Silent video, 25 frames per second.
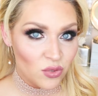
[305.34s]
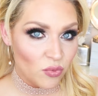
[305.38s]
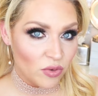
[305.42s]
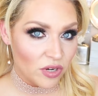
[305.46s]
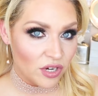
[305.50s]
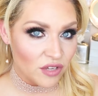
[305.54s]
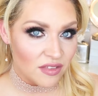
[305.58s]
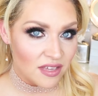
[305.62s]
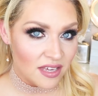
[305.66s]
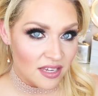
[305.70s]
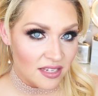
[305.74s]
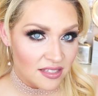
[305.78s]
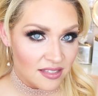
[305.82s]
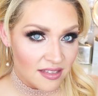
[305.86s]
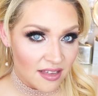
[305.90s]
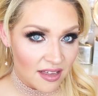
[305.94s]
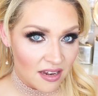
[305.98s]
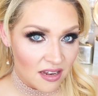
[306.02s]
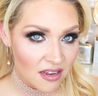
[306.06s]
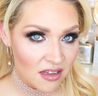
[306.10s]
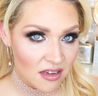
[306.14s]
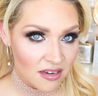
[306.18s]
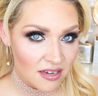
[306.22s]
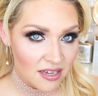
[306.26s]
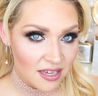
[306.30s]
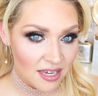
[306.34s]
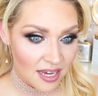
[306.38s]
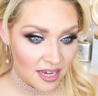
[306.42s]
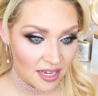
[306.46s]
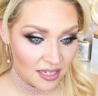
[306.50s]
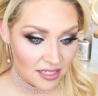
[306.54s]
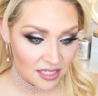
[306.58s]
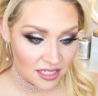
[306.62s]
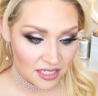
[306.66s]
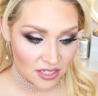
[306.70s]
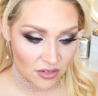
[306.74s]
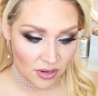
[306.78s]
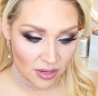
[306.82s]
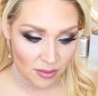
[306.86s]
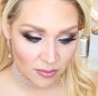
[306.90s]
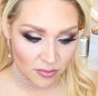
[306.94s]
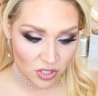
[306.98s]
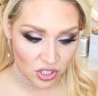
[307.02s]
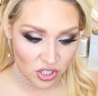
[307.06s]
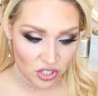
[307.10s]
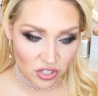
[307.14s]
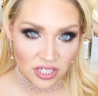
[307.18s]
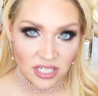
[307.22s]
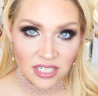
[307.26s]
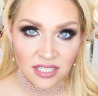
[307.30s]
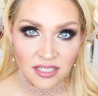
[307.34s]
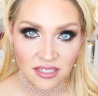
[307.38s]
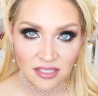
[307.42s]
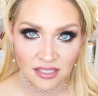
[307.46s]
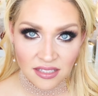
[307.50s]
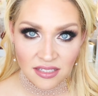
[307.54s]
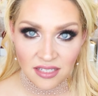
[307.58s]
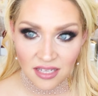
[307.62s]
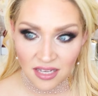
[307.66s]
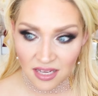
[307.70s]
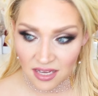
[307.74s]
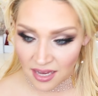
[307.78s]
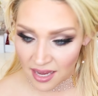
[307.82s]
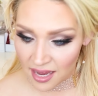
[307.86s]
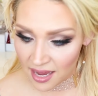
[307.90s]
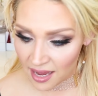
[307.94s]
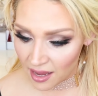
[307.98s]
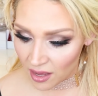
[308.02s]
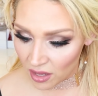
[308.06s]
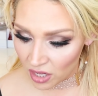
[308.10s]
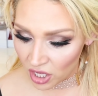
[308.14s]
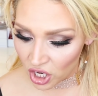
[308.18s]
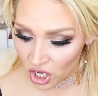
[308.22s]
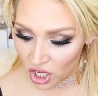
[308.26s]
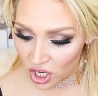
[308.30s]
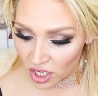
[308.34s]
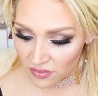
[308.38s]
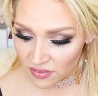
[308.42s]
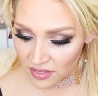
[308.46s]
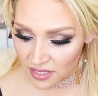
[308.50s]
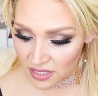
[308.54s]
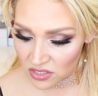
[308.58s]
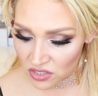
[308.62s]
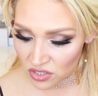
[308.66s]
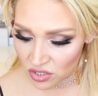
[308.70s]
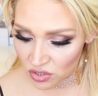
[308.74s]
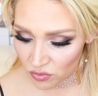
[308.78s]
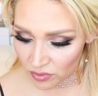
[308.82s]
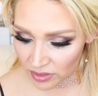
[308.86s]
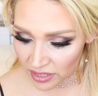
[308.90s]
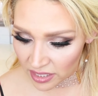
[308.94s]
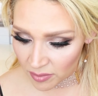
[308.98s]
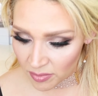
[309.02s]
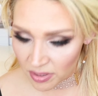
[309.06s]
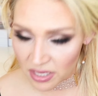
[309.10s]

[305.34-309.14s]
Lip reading: to wear these that long yet, so I'm curious to see how long these do wear,